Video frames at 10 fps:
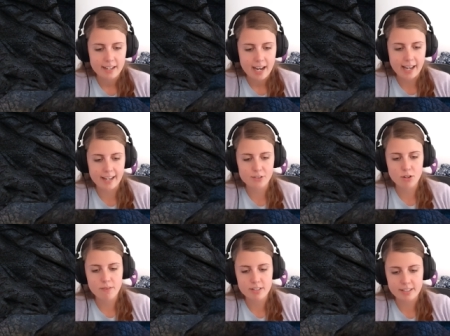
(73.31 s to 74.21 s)
I guess our
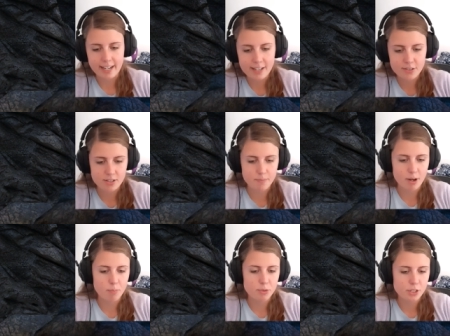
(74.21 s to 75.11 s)
investigation
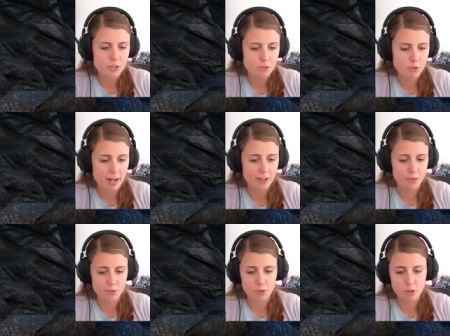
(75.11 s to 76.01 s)
about potential dragon
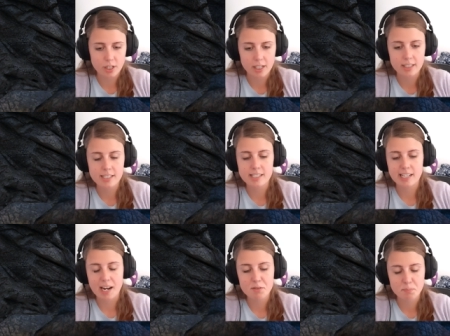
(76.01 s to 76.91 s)
hunter lurking in these
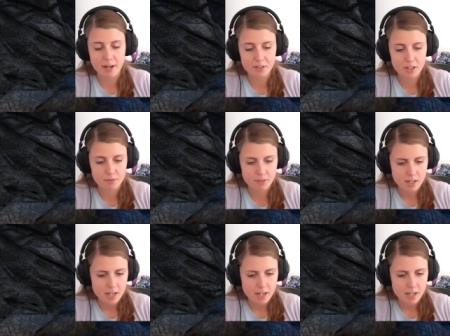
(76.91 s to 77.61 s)
caves paid off.